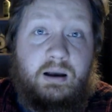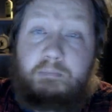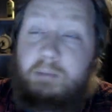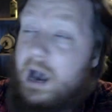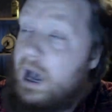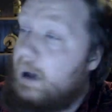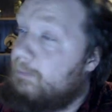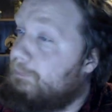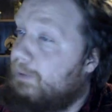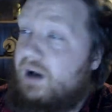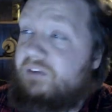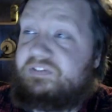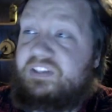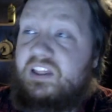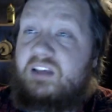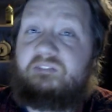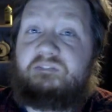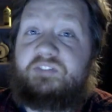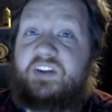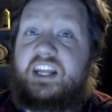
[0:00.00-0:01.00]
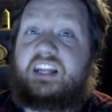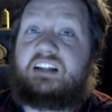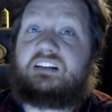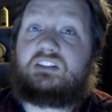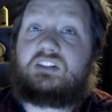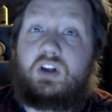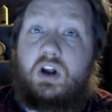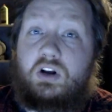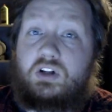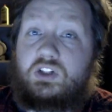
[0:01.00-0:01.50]
Pop off them feet
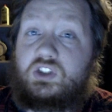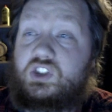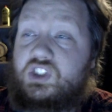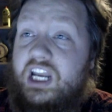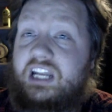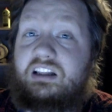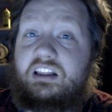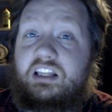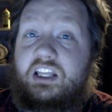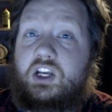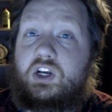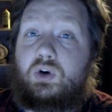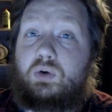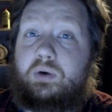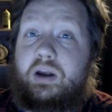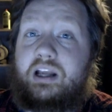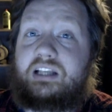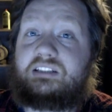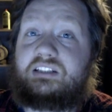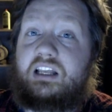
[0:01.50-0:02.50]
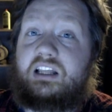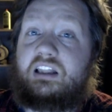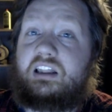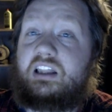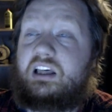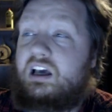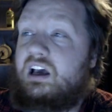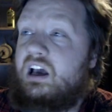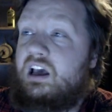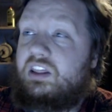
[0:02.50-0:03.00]
and start gently caressing
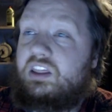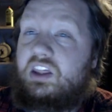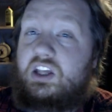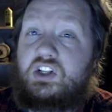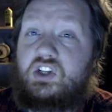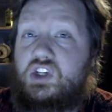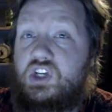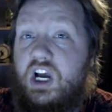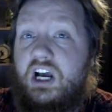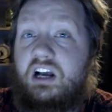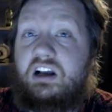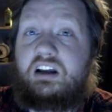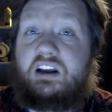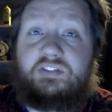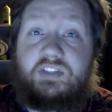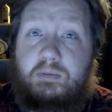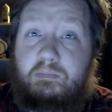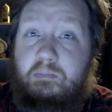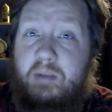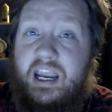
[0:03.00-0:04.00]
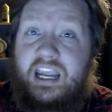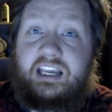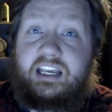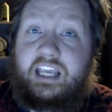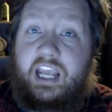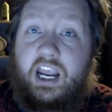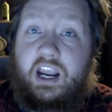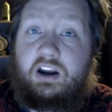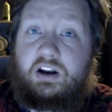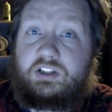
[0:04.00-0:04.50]
the junk of the main
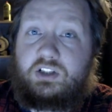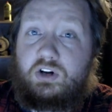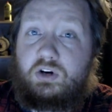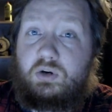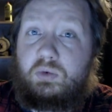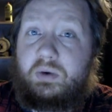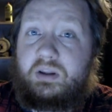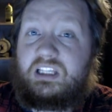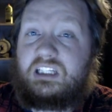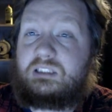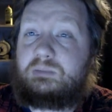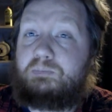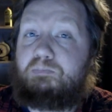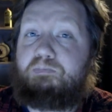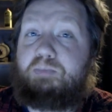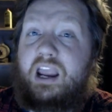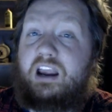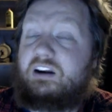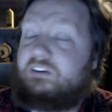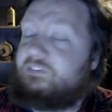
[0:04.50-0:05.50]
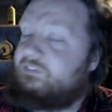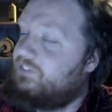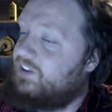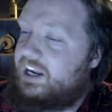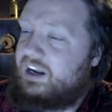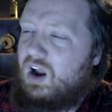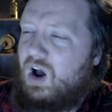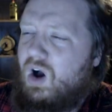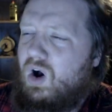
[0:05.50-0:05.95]
character with his bare feet.